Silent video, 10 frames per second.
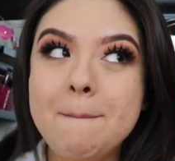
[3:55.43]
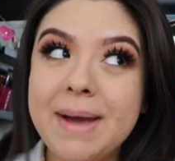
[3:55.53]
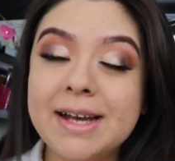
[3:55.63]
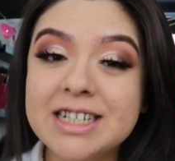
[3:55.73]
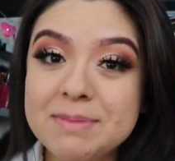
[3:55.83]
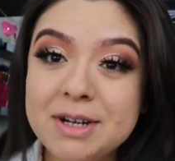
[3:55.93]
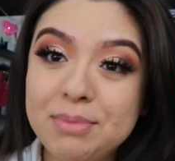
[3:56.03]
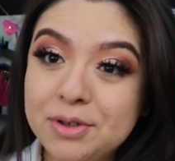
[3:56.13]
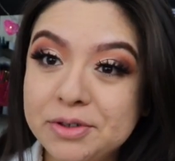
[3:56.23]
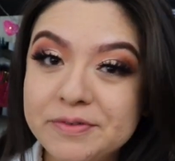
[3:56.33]
my husband
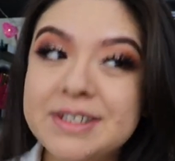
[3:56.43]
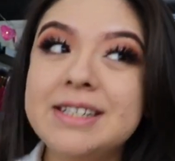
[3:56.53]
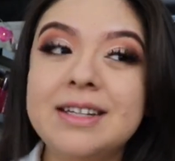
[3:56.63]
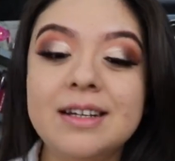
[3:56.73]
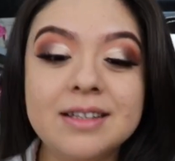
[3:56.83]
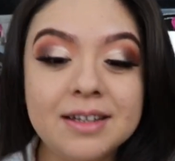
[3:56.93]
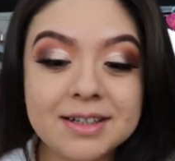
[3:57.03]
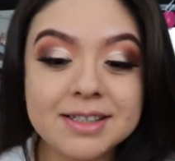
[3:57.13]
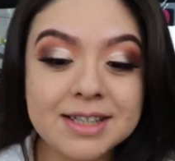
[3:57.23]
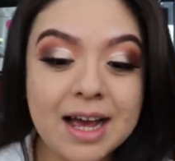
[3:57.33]
approves. He says it
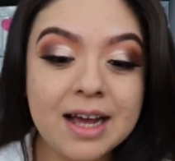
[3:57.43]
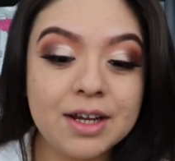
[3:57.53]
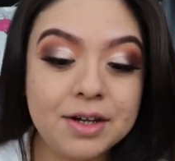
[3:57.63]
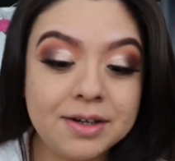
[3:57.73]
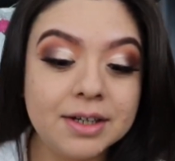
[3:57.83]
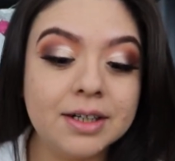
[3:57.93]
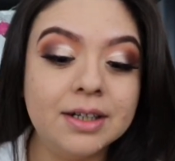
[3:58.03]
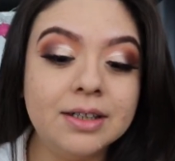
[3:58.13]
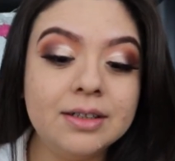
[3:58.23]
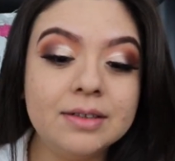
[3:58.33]
looks
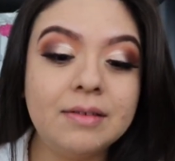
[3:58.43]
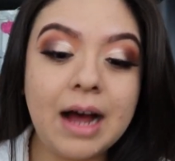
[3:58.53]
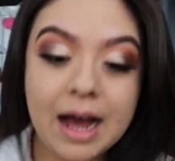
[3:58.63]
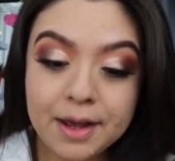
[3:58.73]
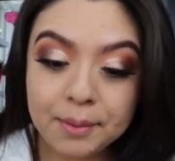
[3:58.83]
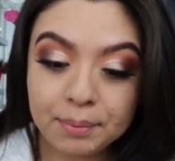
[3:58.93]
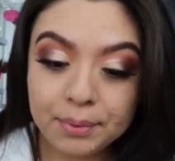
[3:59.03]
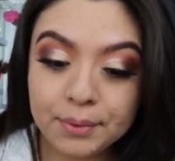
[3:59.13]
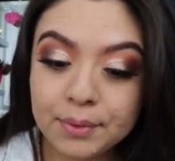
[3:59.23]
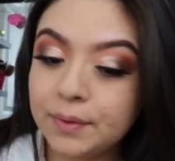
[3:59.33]
good. I
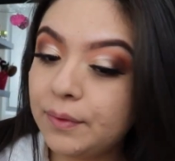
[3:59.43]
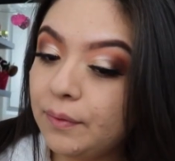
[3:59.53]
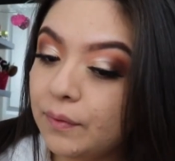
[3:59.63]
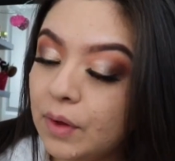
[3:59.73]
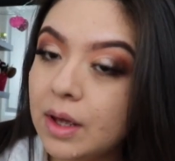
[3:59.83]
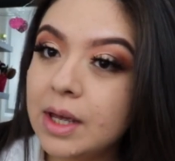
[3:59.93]
approve.